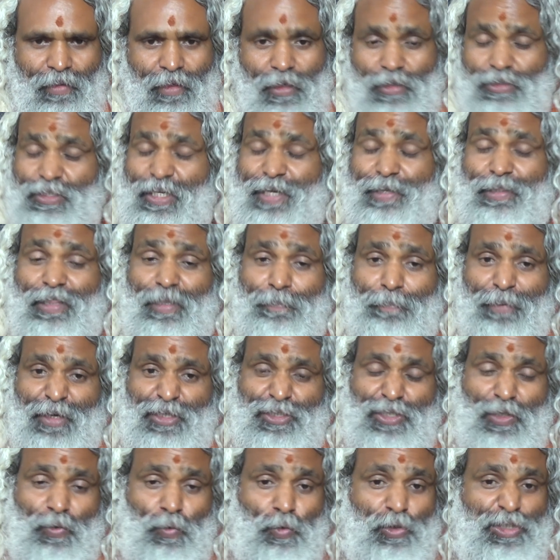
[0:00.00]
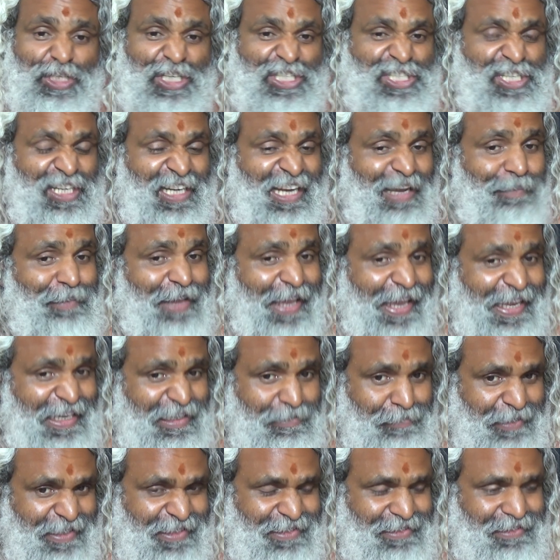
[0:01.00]
the person who does not have any
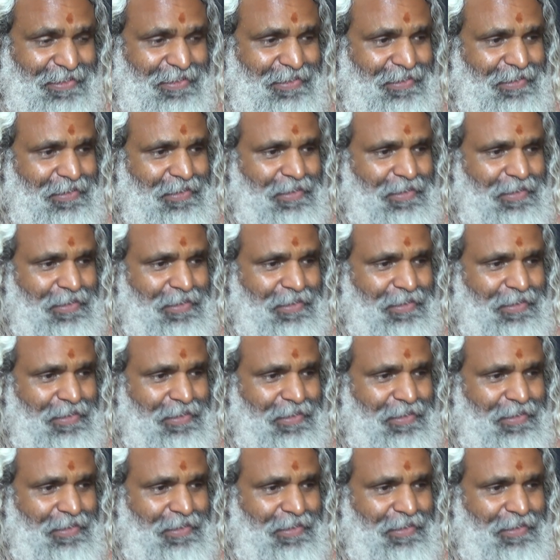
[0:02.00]
means